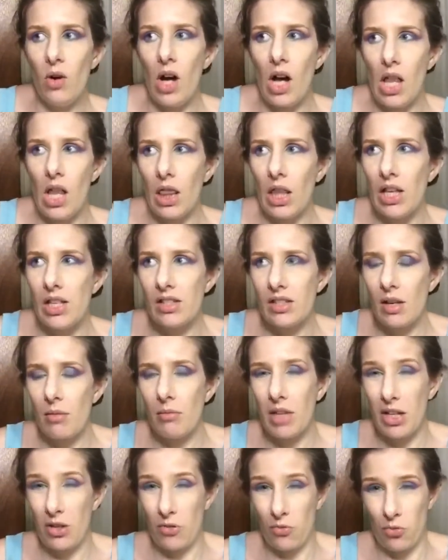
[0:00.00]
unless I'm
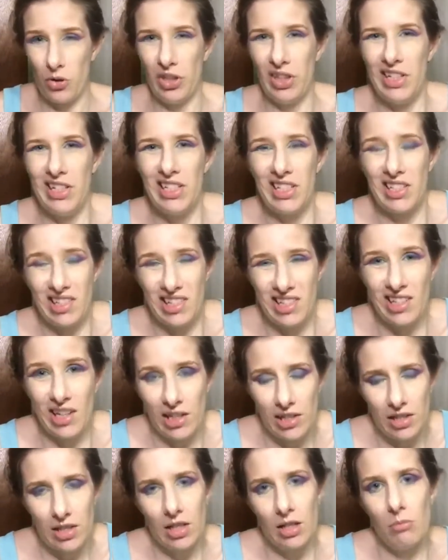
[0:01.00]
like really
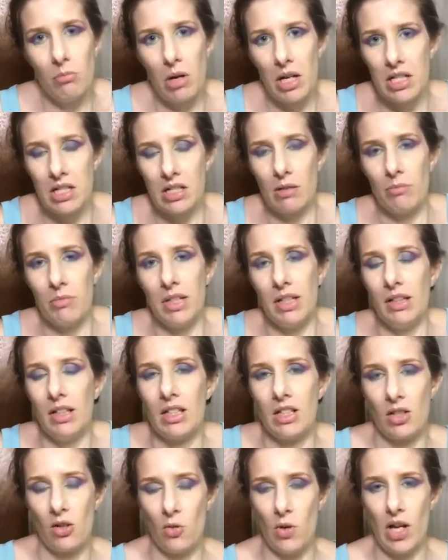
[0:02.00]
disgusted by something
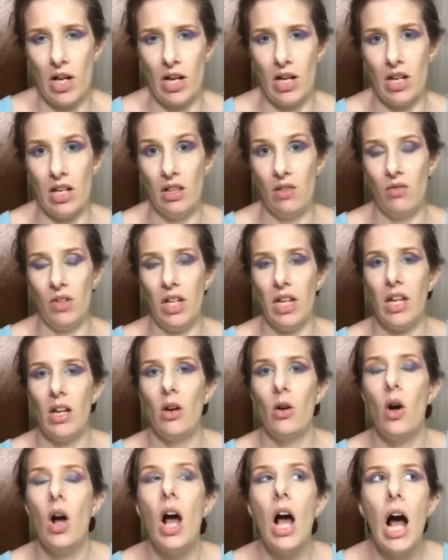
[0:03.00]
that's going on in the
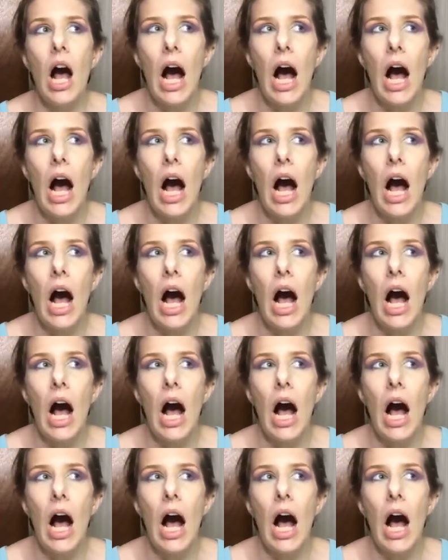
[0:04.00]
video,